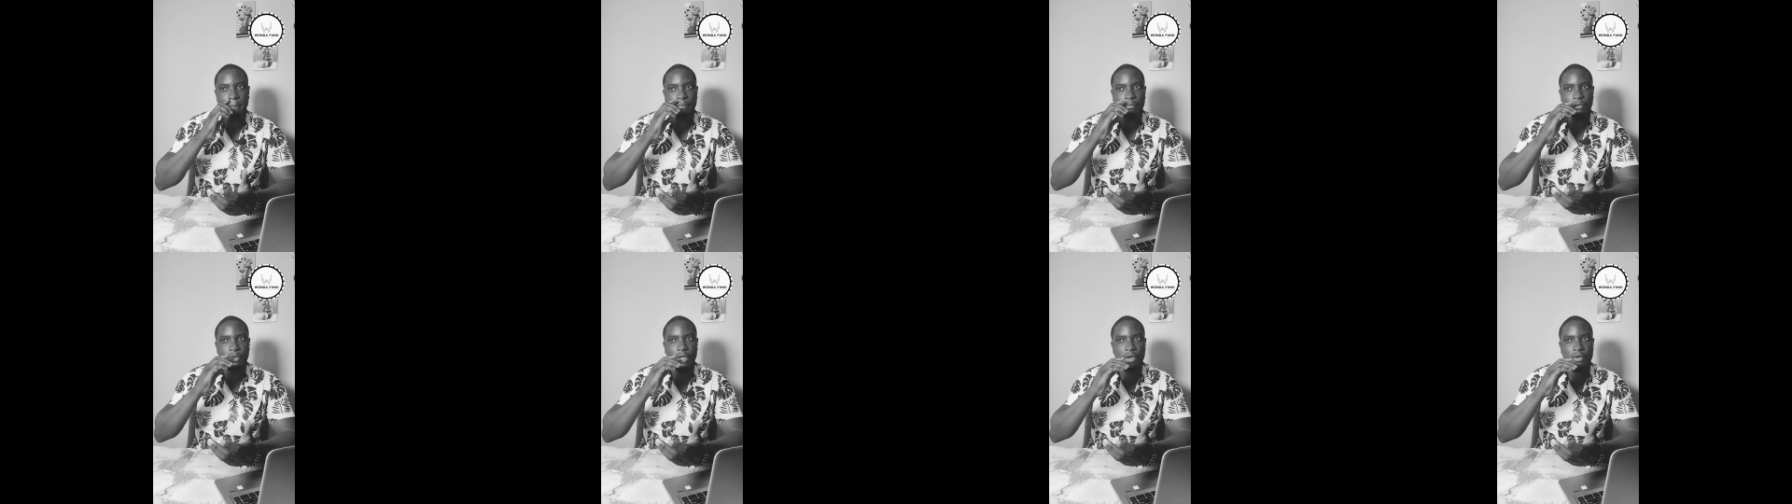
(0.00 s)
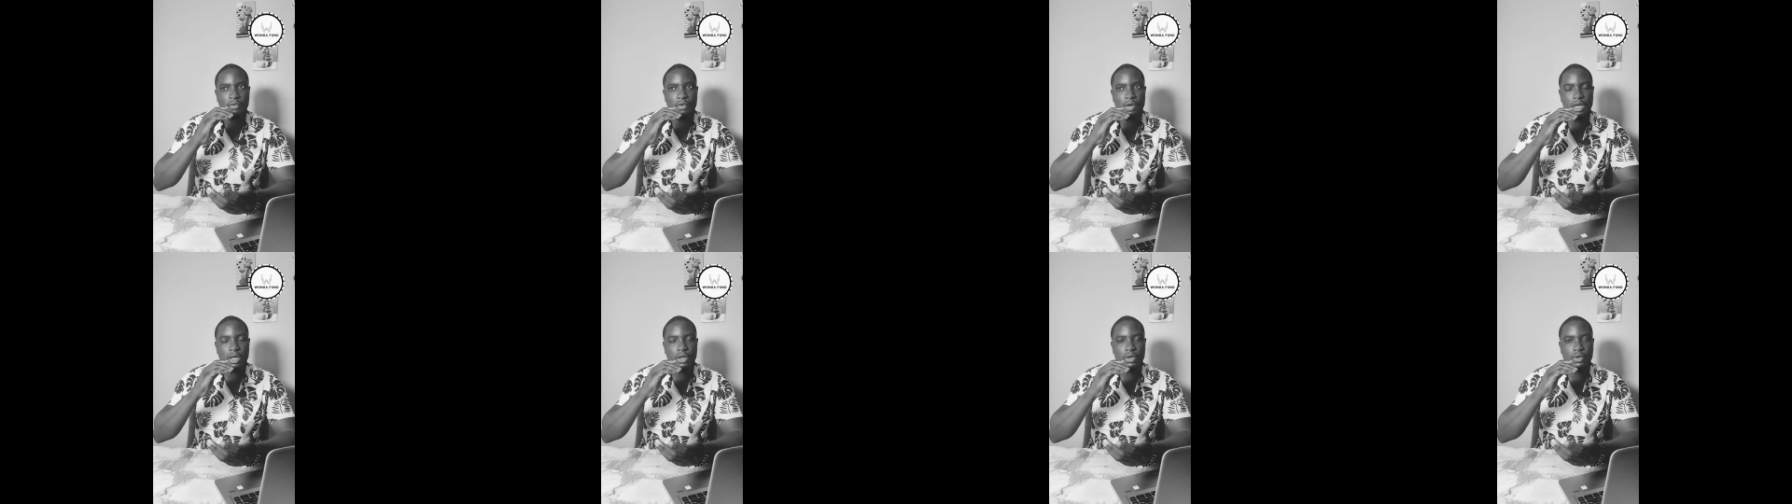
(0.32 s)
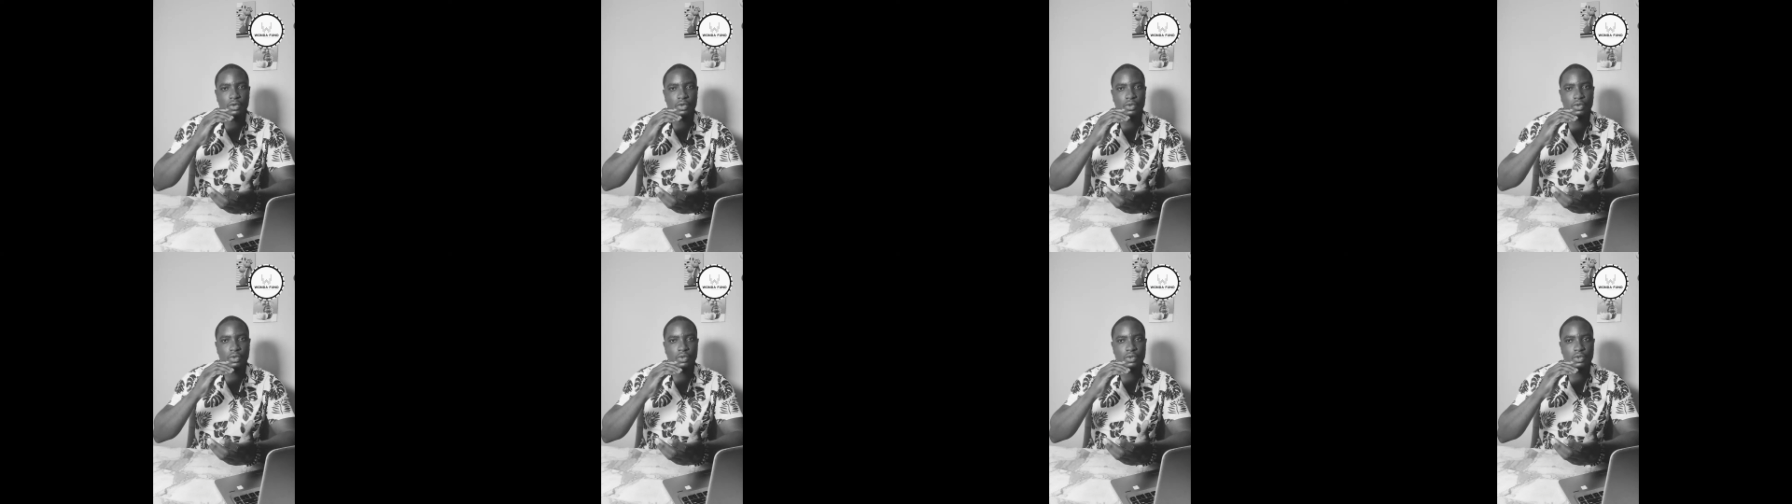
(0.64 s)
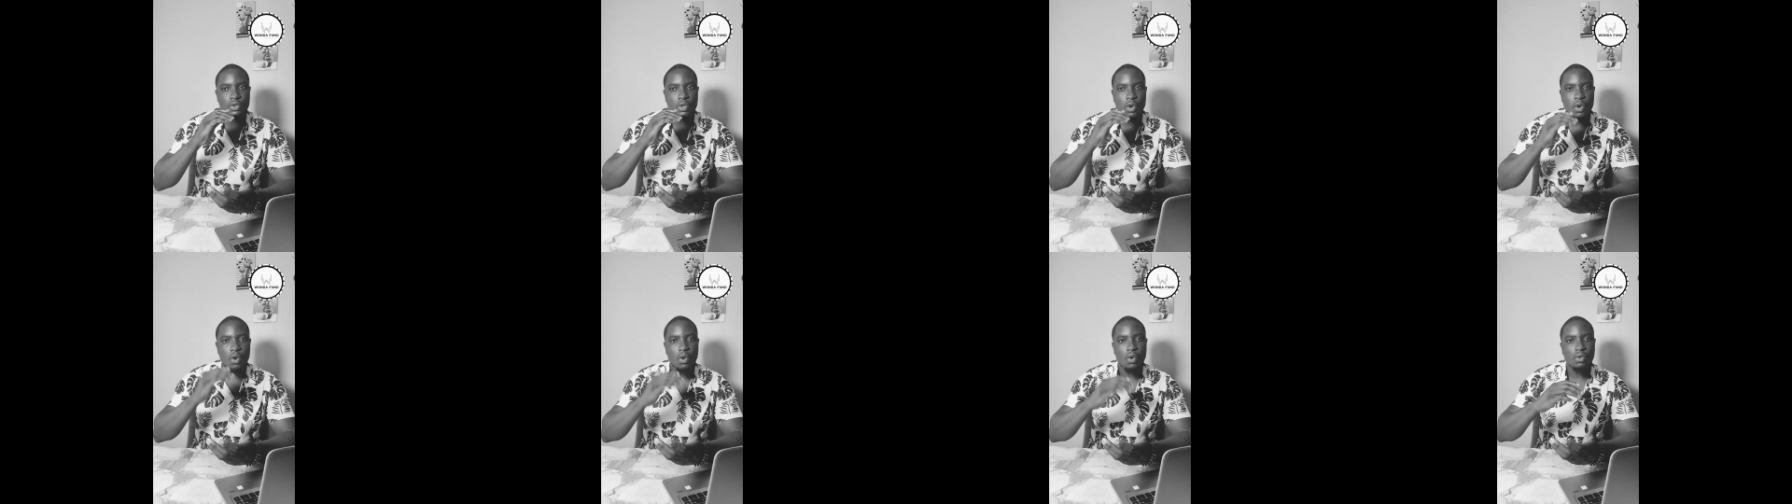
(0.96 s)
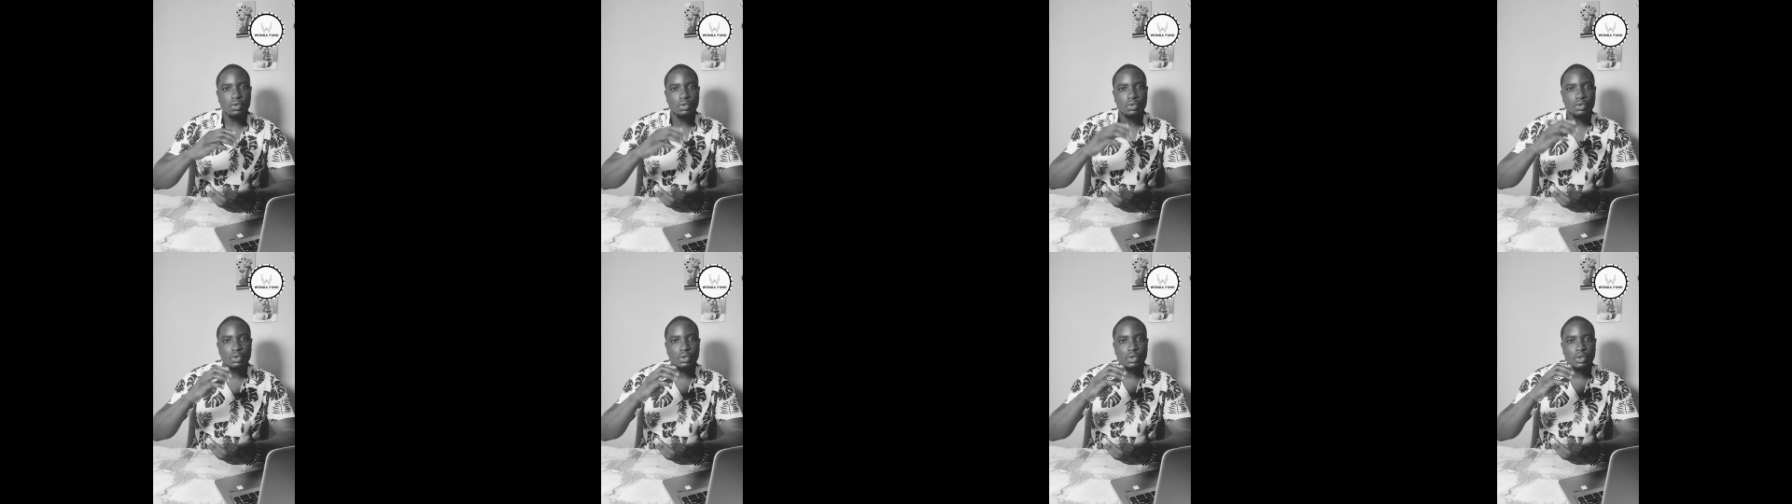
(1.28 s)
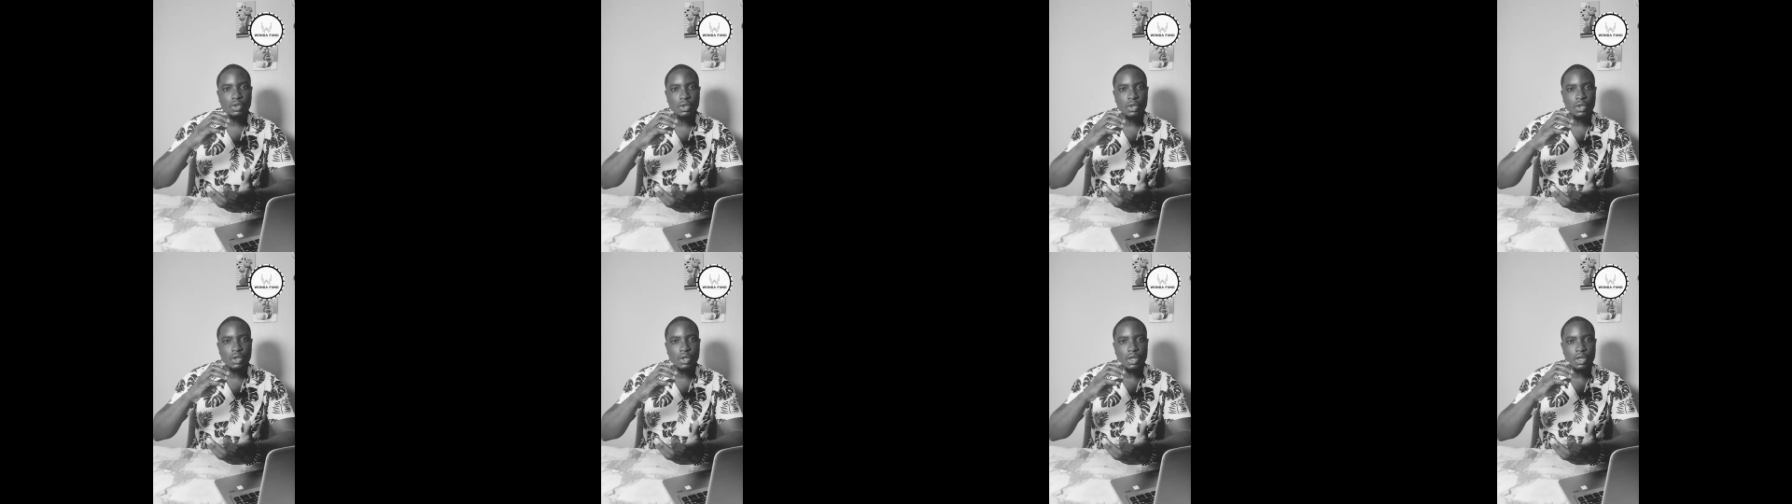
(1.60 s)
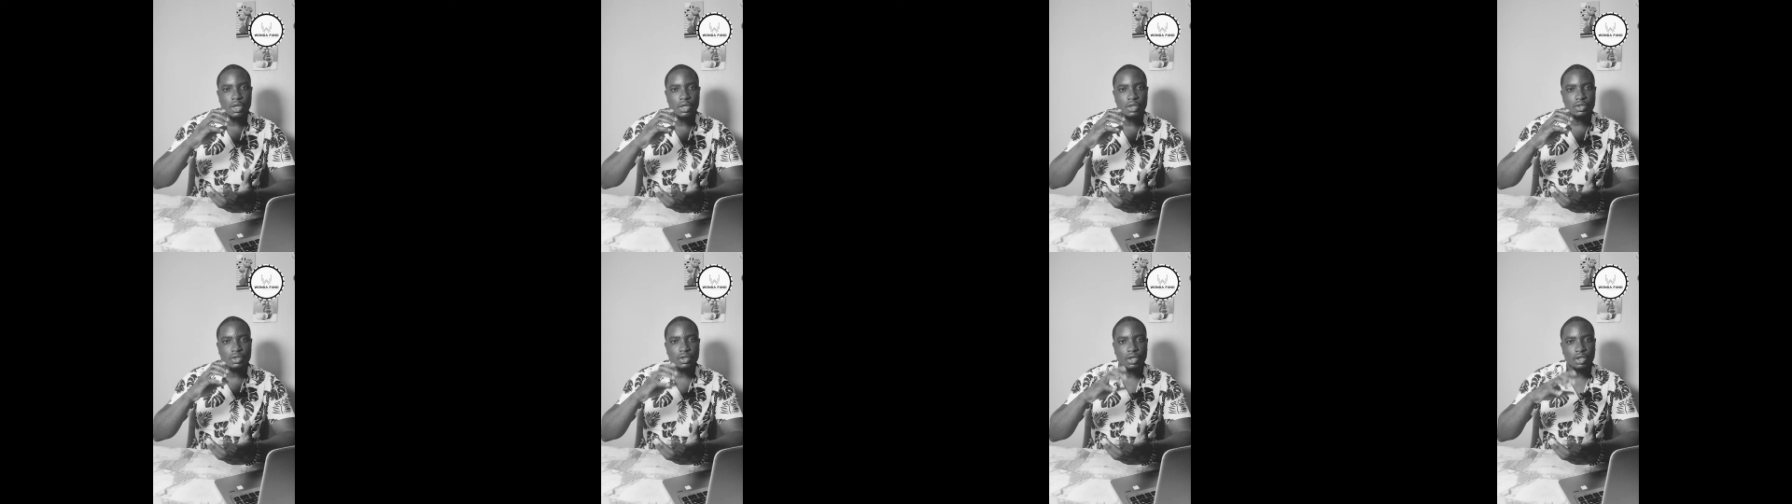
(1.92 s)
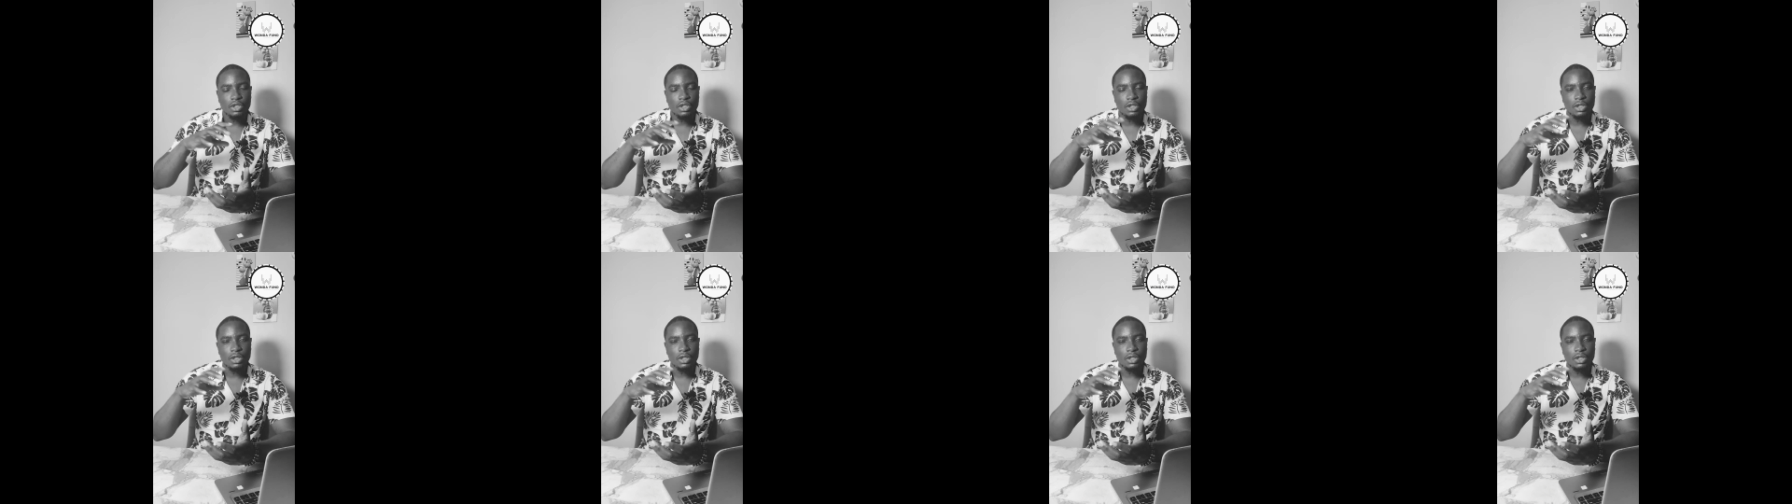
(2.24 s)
really couldn't hold such